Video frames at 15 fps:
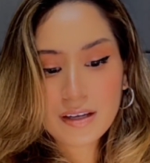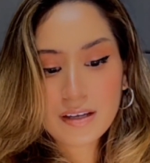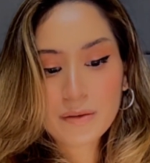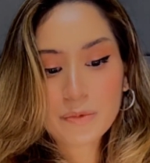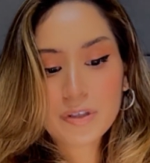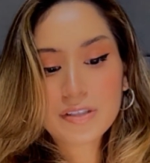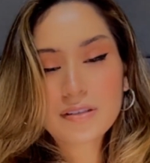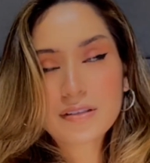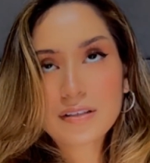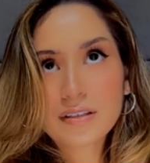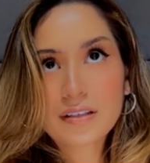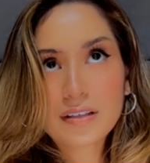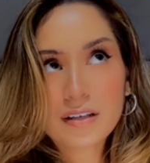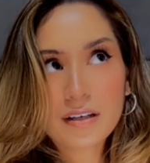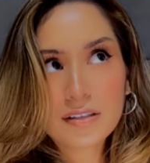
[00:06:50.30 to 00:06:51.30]
which
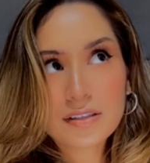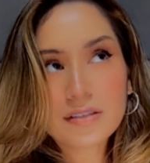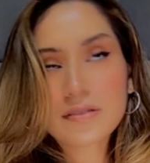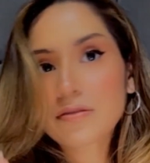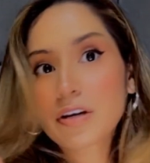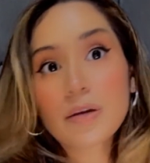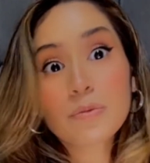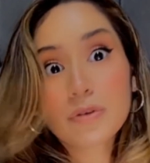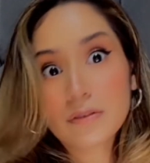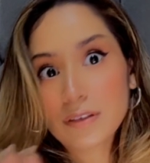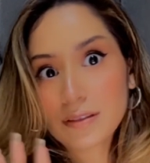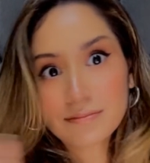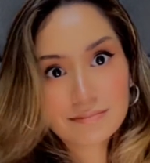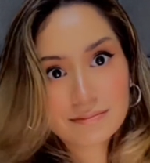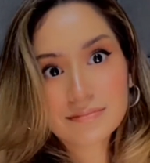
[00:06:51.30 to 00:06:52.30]
also a great
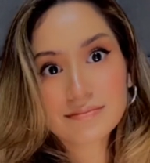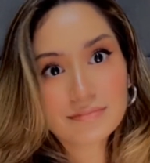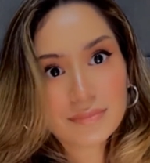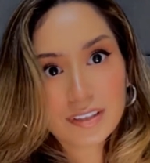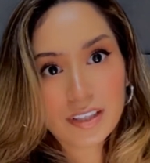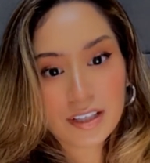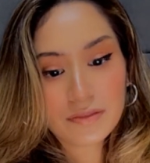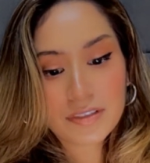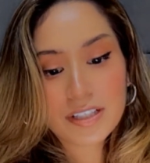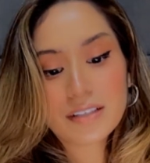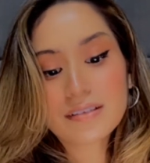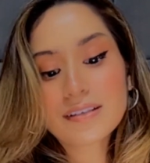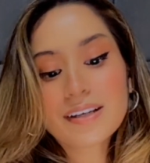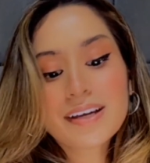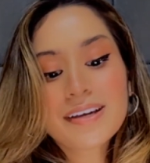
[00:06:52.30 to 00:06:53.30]
movie. Loved it.
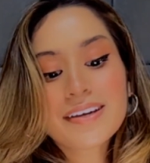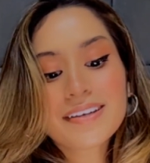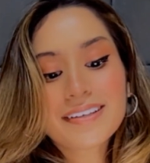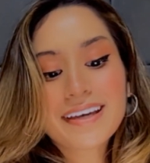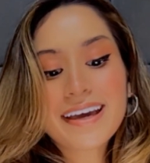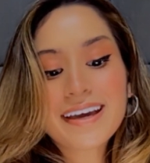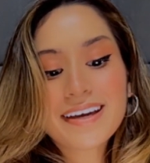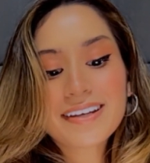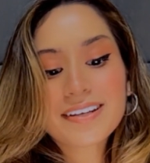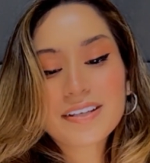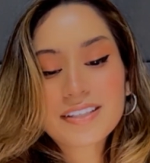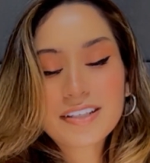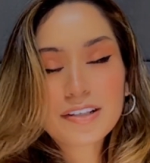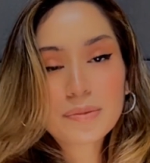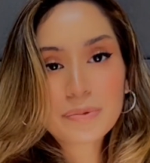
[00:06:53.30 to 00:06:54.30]
And
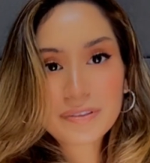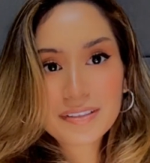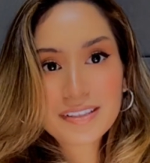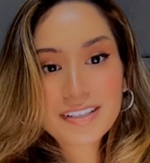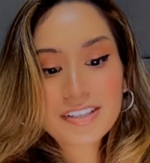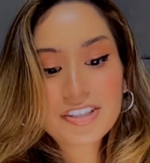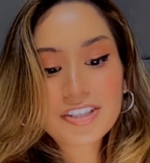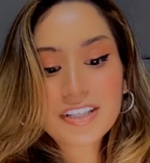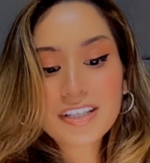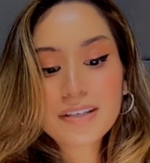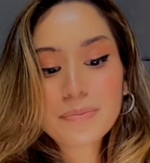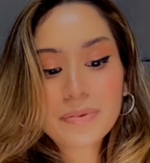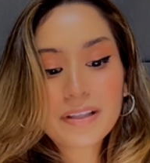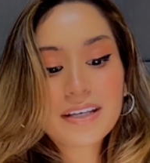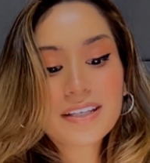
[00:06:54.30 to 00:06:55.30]
Sarah Paulson, she
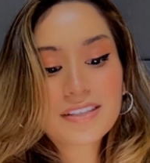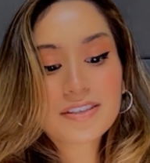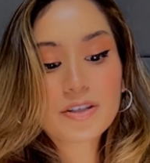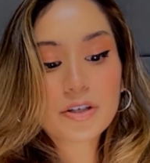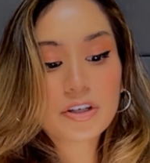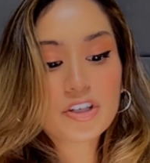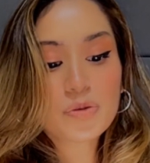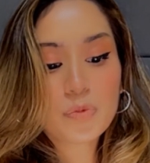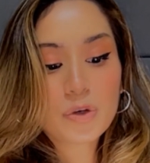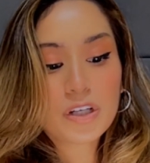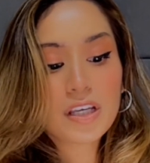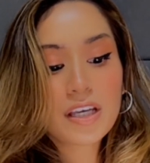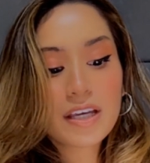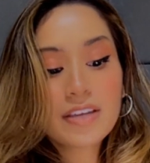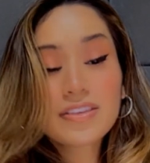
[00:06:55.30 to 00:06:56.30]
plays the nurse
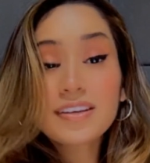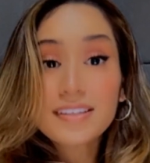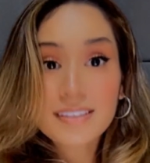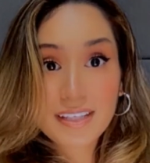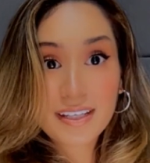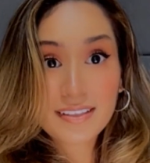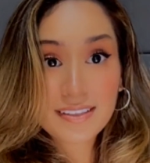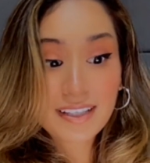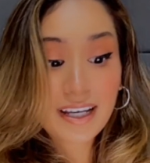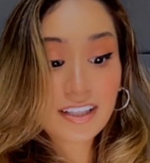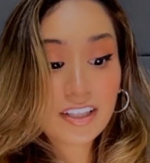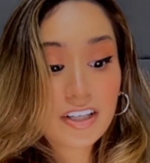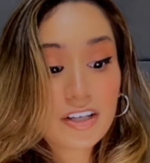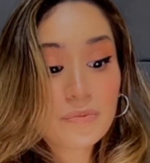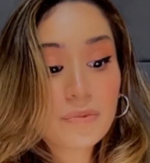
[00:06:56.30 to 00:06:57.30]
working in the insane
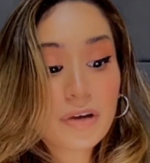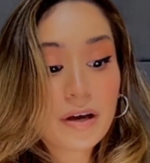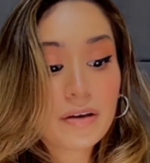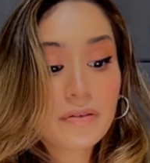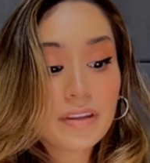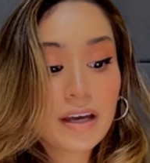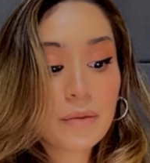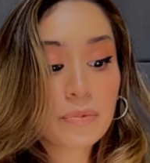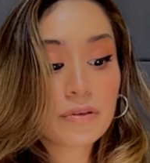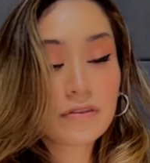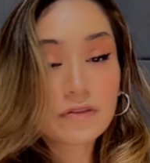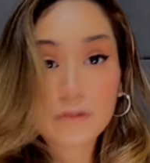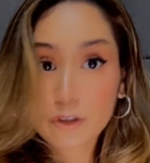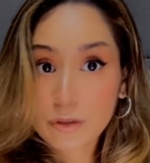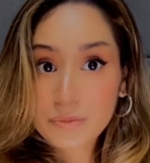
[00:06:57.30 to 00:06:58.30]
asylum that
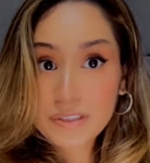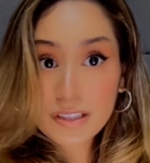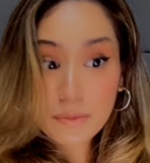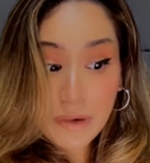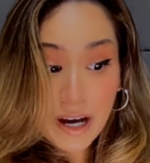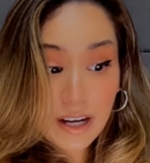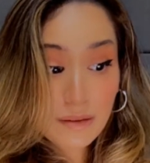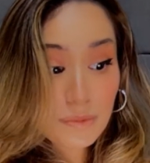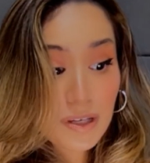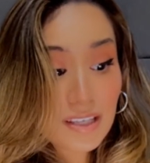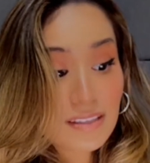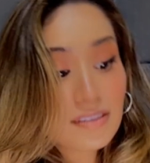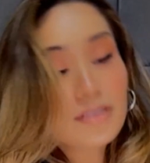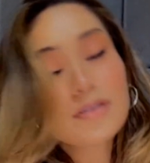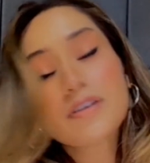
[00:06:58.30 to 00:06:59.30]
performs lobotomies
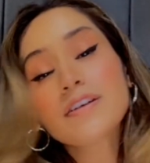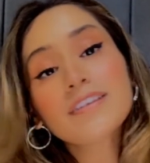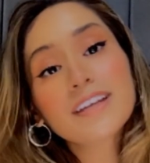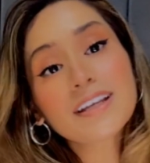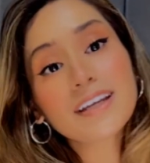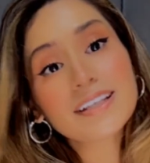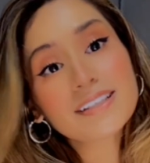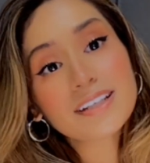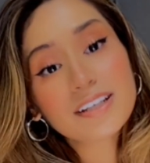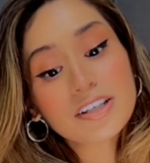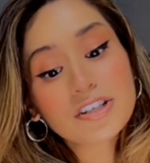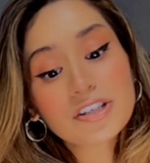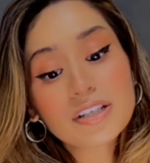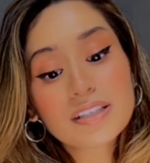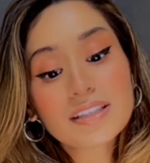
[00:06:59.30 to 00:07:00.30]
in the early
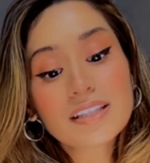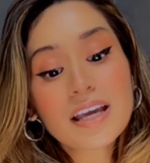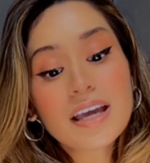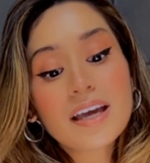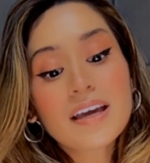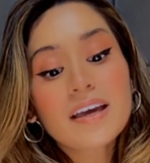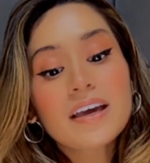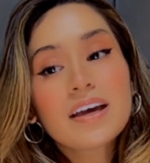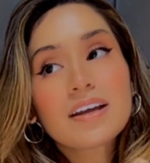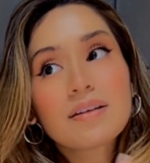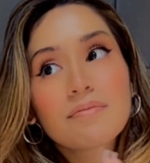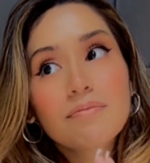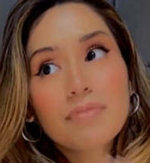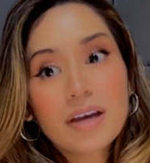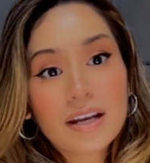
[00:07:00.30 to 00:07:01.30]
1900s,
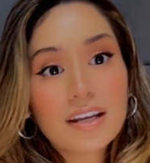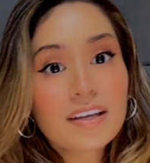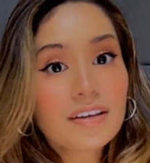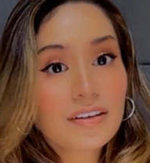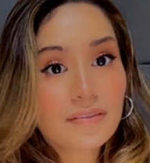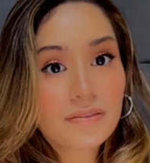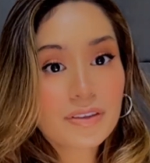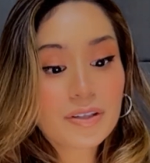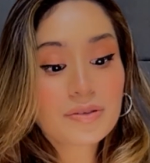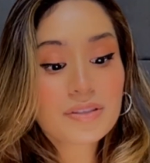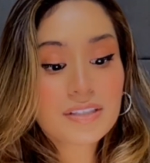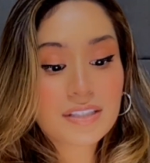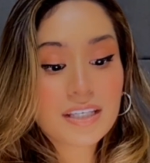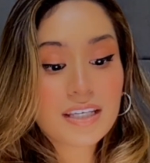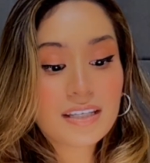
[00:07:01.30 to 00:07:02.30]
and many of those
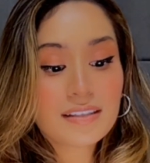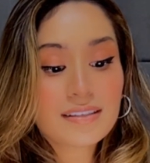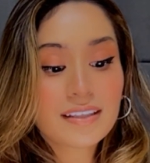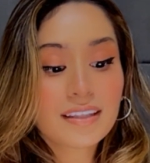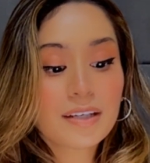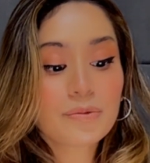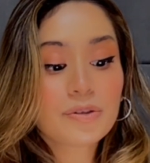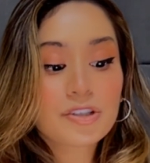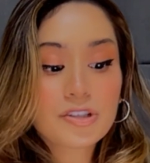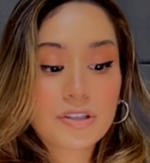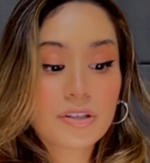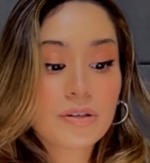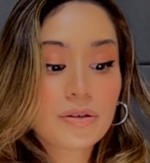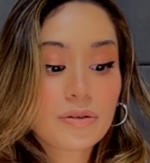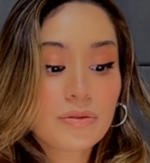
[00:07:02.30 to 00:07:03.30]
scenes that they would
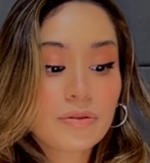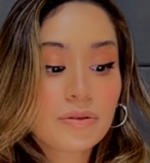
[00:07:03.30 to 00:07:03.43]
show the